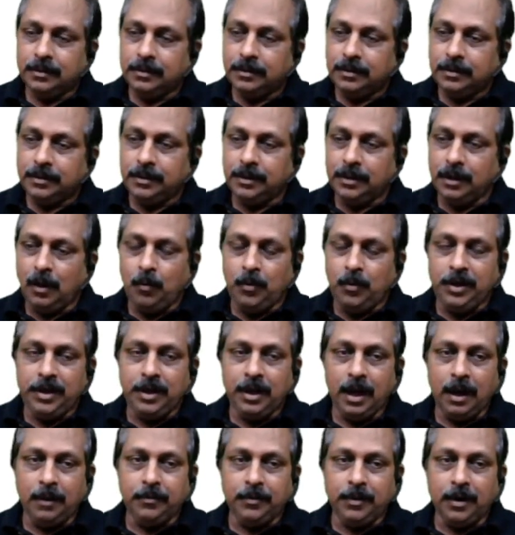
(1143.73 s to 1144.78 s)
Here we
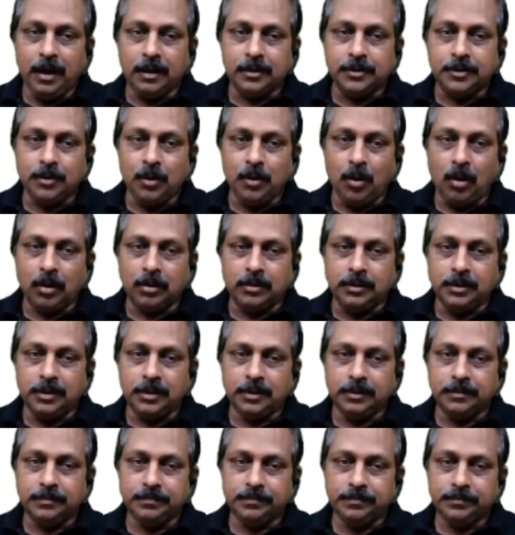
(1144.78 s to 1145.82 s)
have does not,
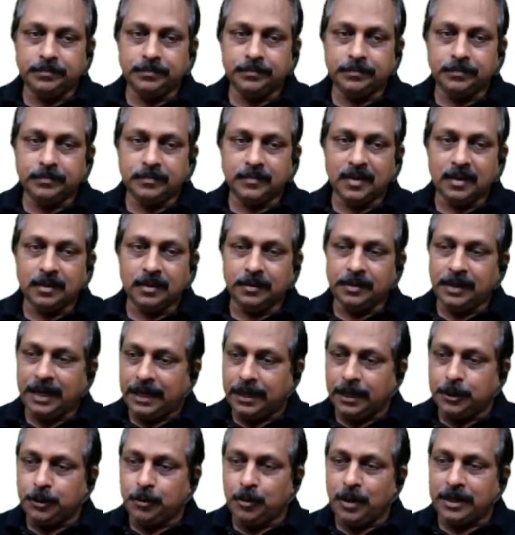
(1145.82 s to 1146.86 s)

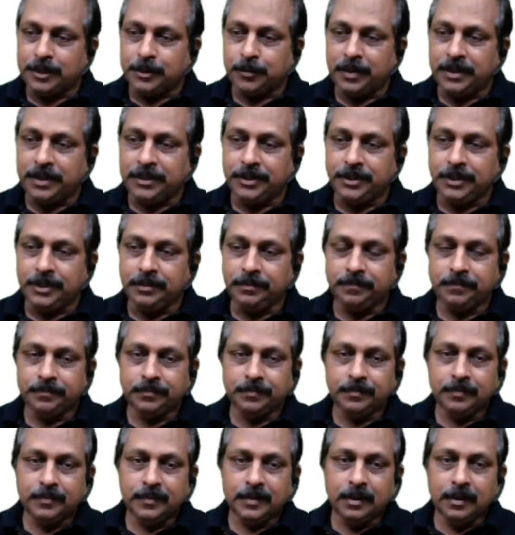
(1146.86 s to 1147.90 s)
negative expression.
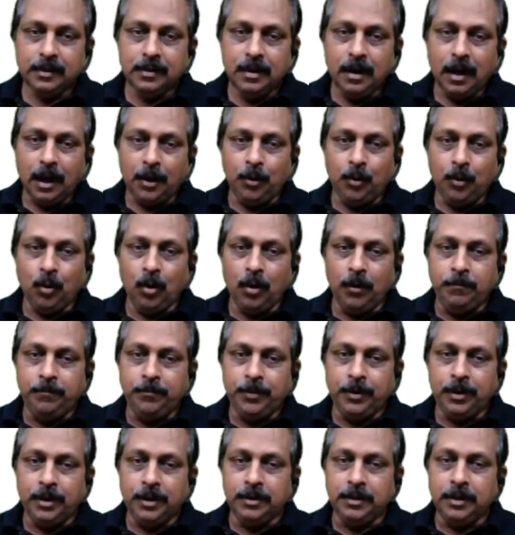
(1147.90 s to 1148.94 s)
No
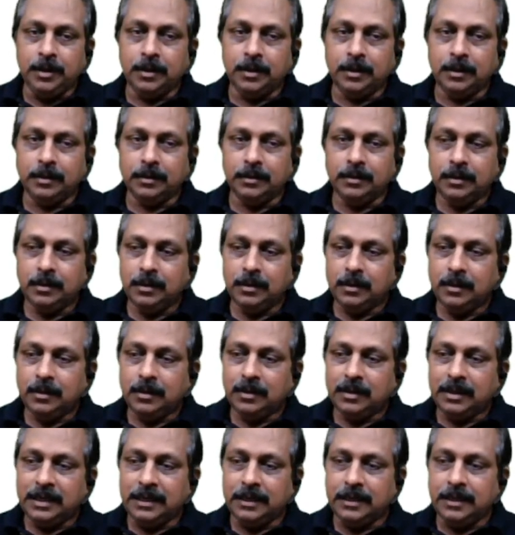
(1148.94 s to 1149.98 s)
further.
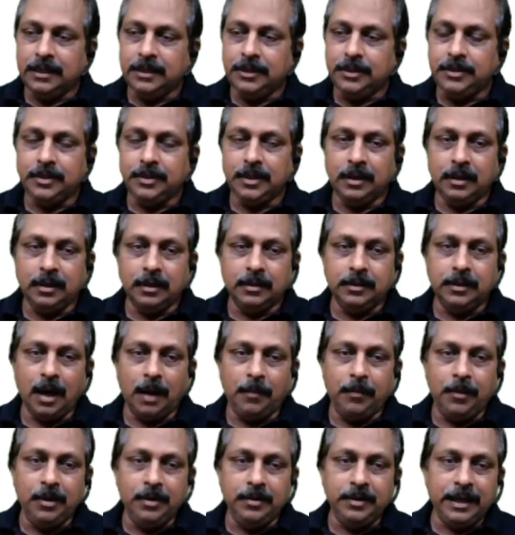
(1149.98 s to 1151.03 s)
It is
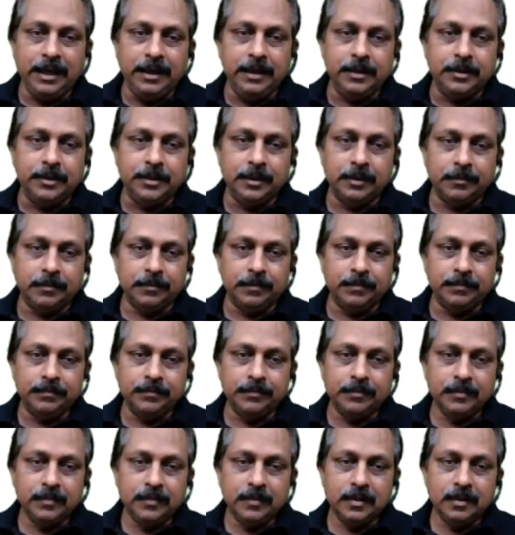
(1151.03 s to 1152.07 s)
double negative.
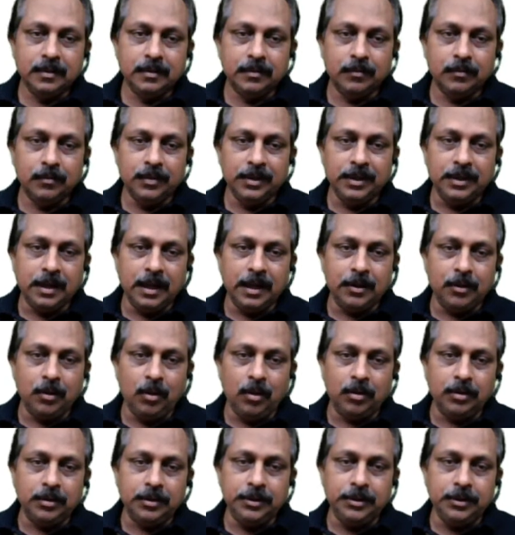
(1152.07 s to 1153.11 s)
We
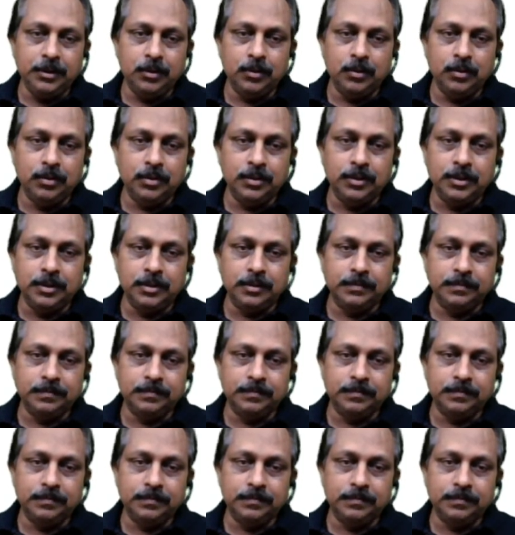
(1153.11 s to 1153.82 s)
cannot use